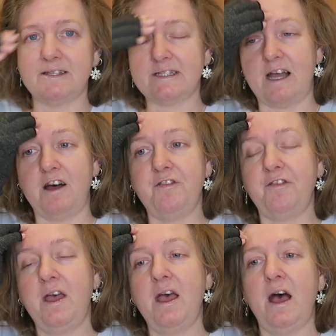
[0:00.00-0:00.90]
and stuff.
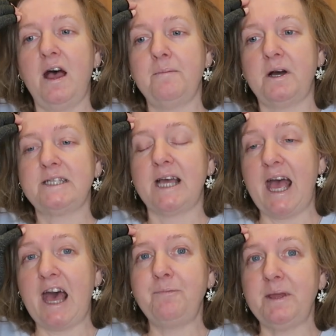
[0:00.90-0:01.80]
I
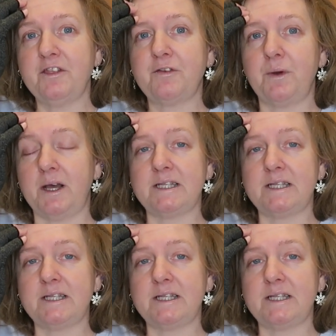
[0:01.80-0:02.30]
have been through it.